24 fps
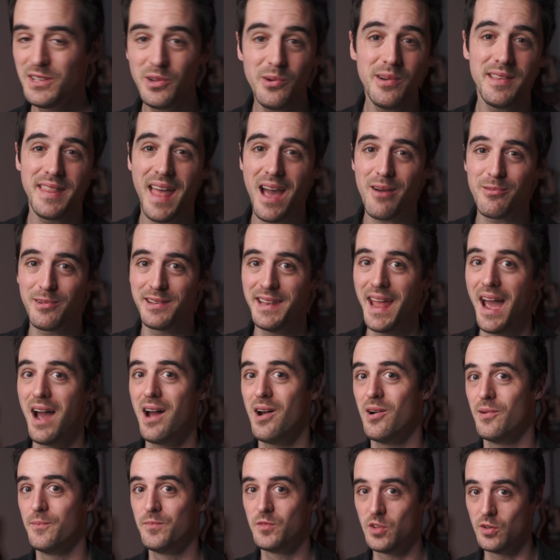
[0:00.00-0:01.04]
Doing that will
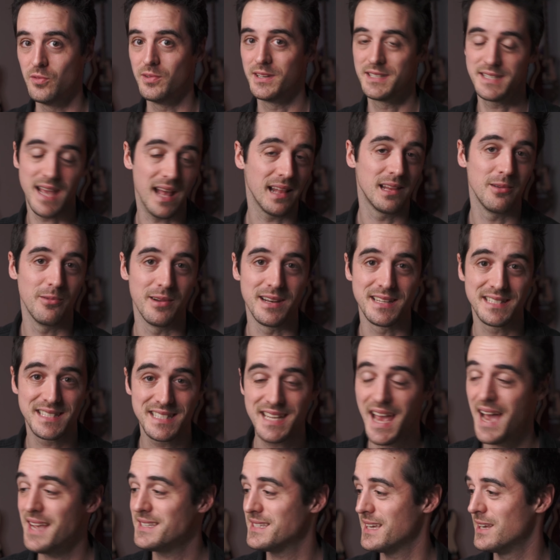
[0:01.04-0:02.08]
now do exactly what it
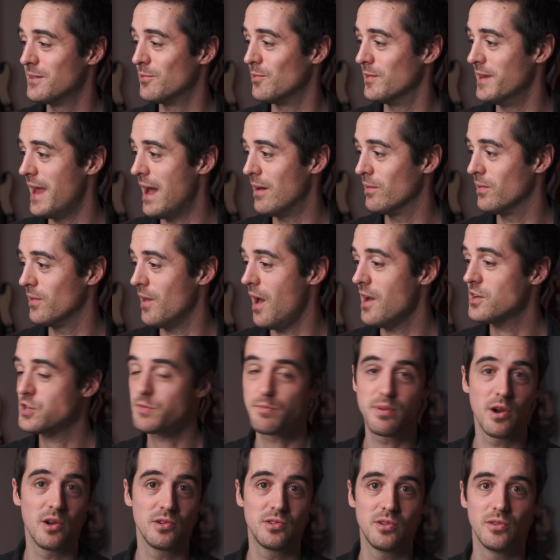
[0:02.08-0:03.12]
says. It will now
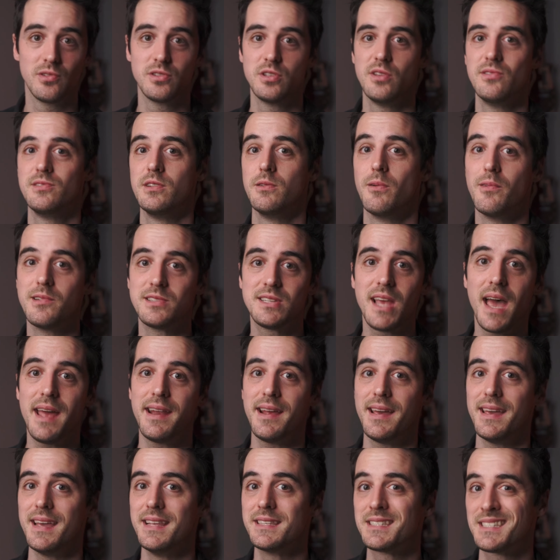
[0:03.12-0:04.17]
launch Pro Tools using
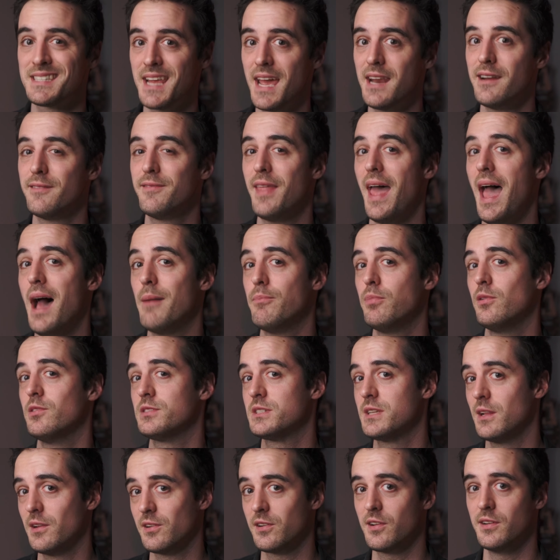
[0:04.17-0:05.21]
Rosetta instead of the Apple
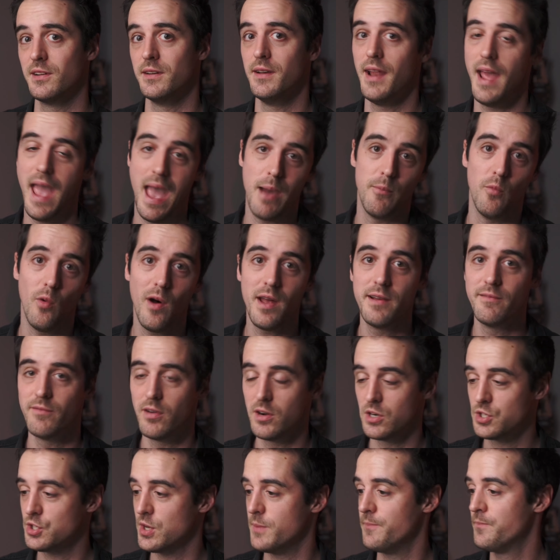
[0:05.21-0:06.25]
Silicon M1
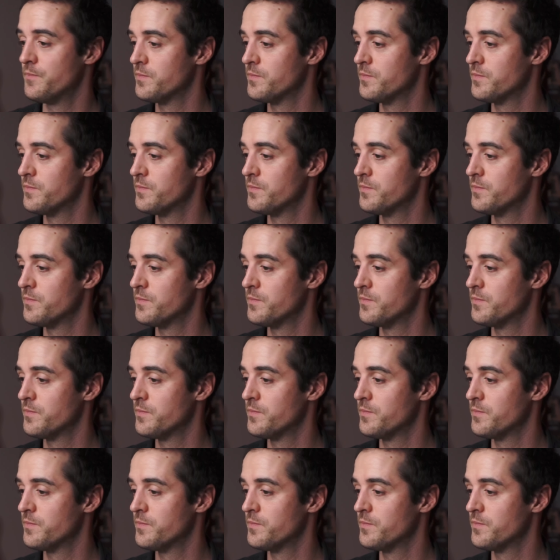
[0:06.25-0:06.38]
version.